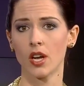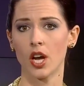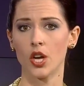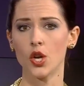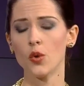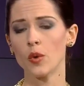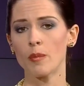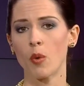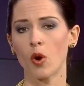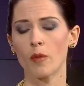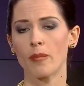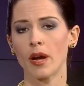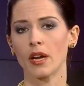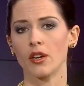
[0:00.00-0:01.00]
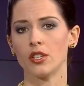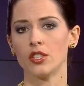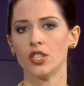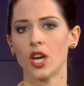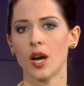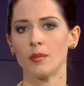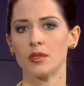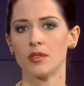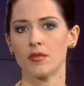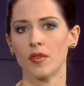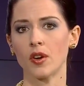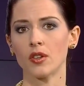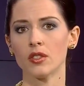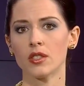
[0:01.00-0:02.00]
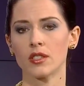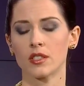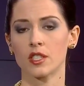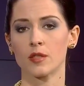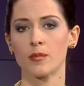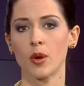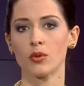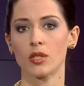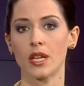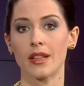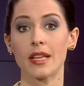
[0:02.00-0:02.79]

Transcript: a new report by Good Jobs First has exposed